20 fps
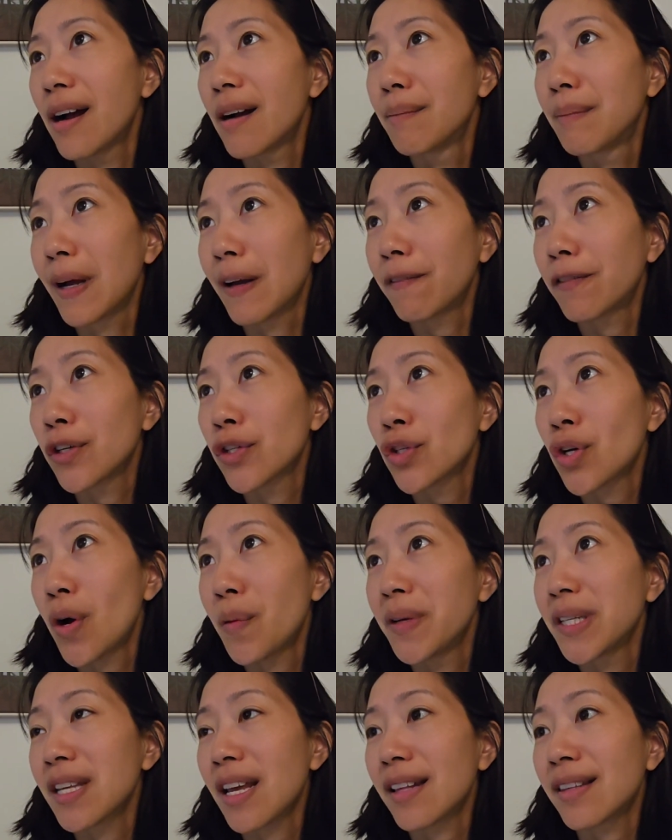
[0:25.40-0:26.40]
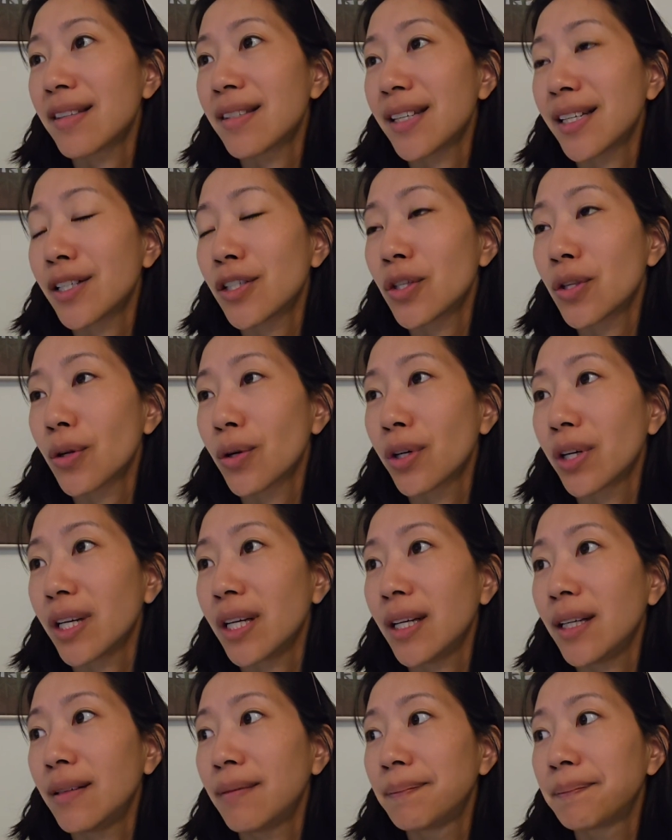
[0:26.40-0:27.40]
my first call was at
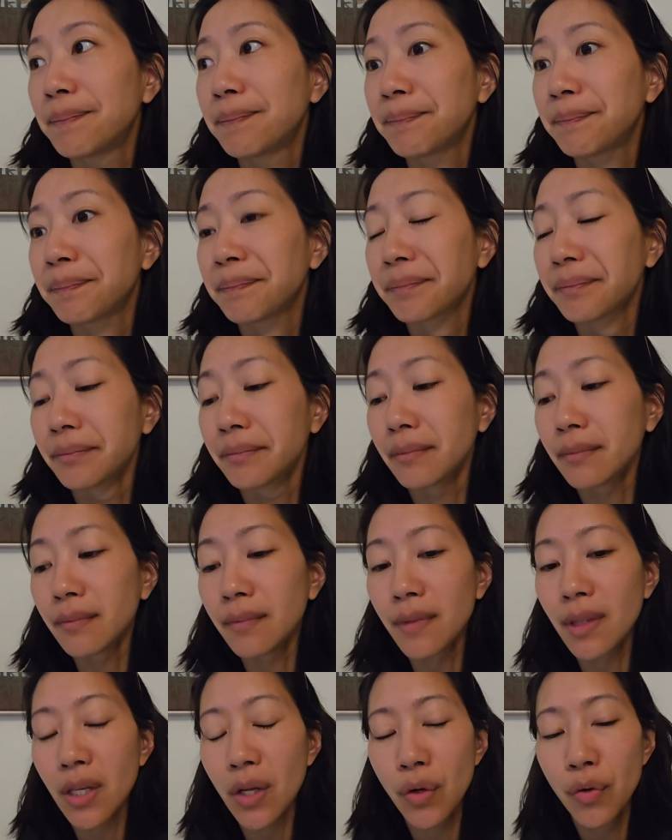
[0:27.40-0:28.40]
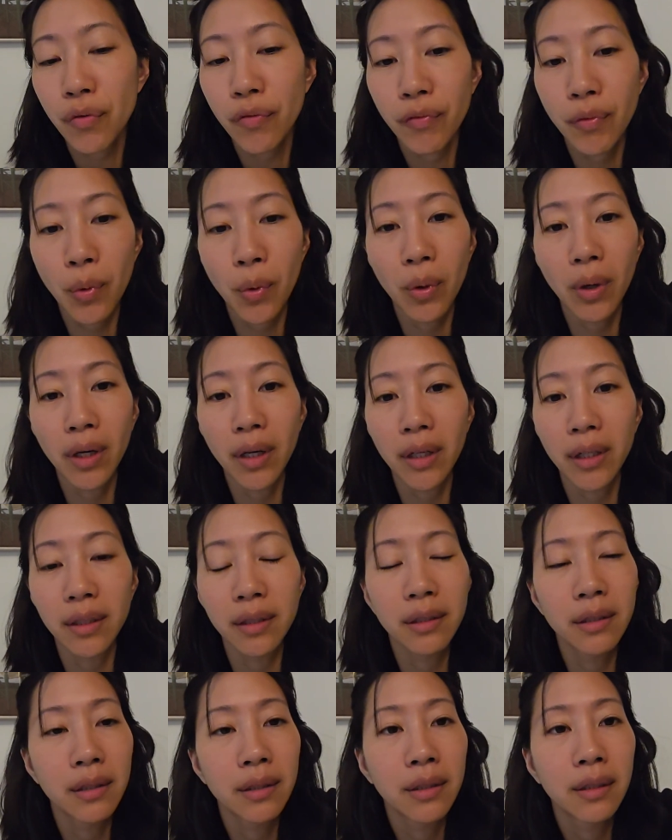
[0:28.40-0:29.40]
6:30
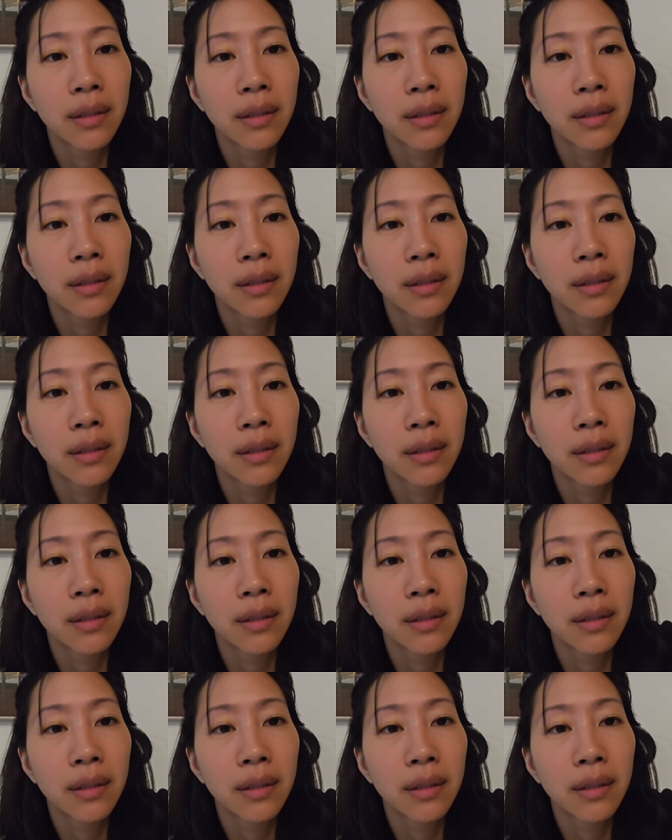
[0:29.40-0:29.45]
for